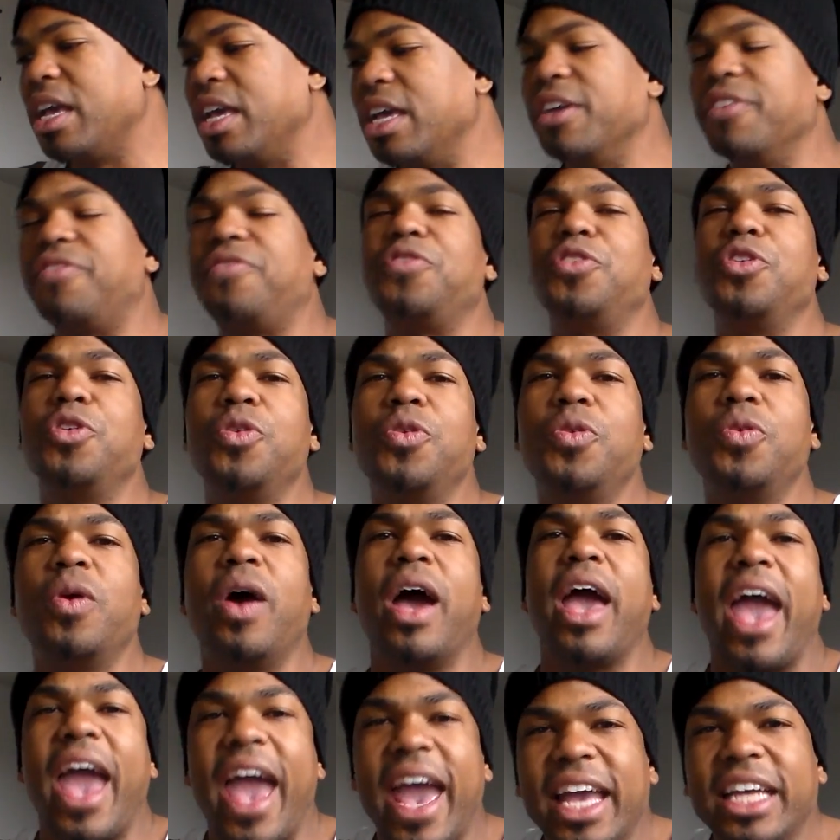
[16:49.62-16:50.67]
If
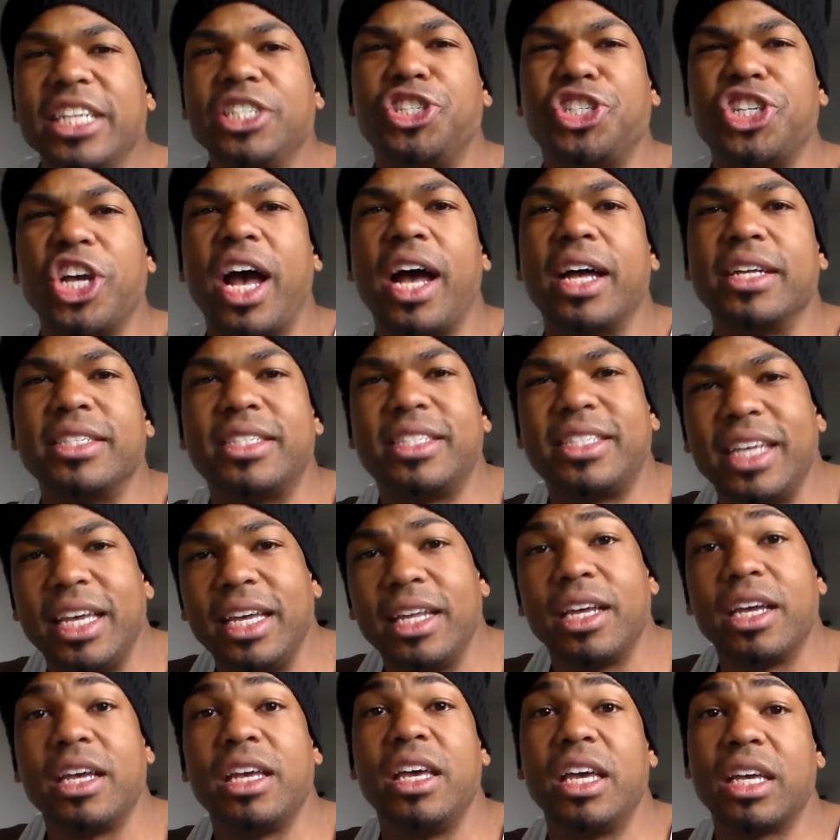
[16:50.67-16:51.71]
you hate John
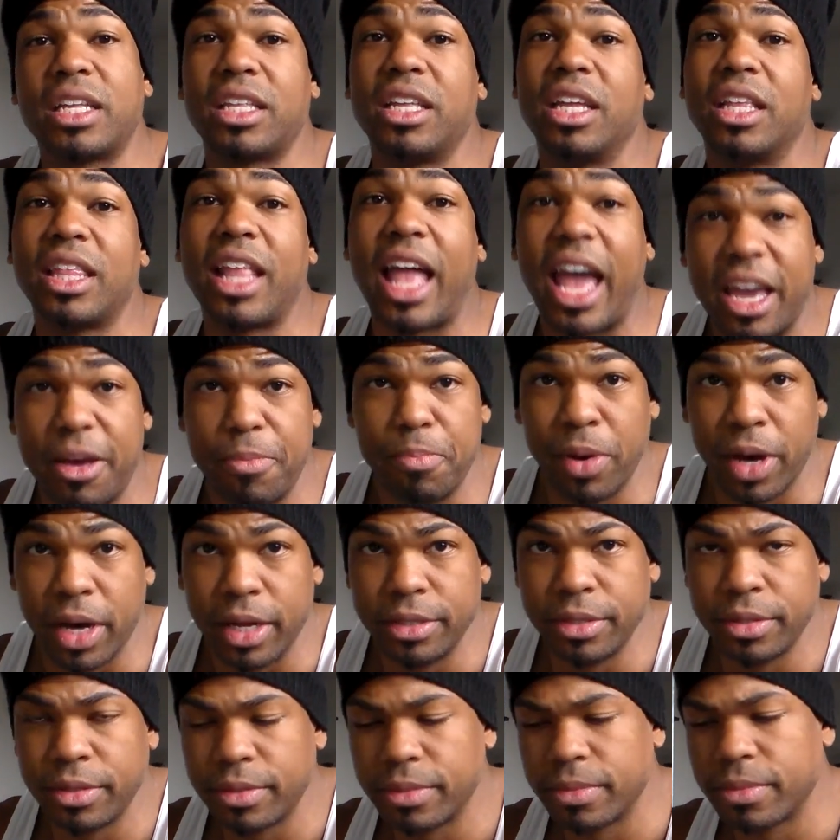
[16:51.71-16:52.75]
Cena, hit the like
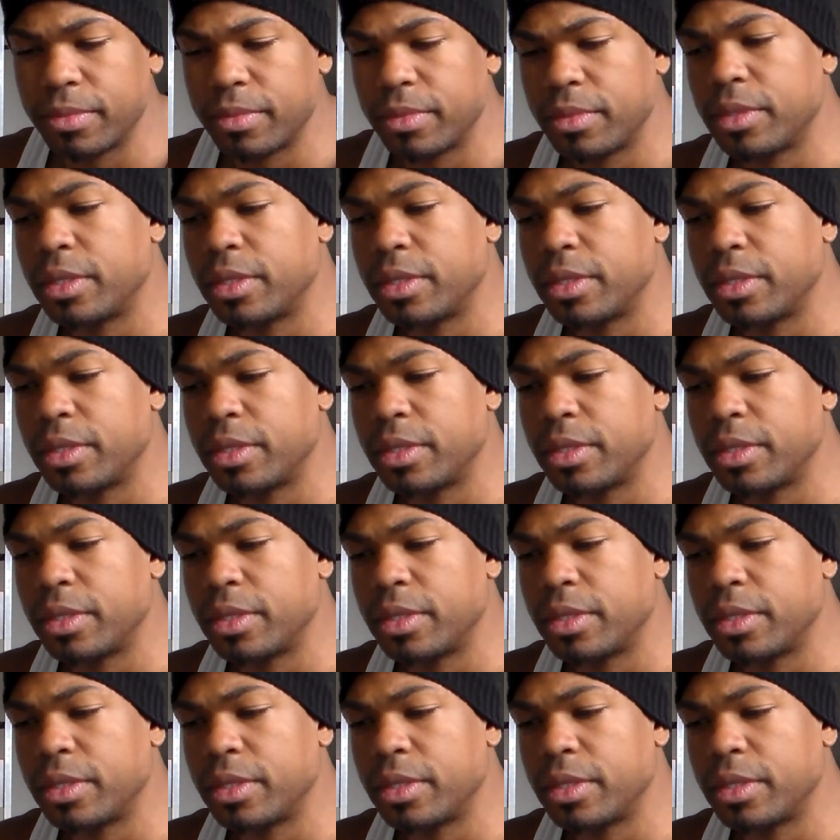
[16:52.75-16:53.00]
button.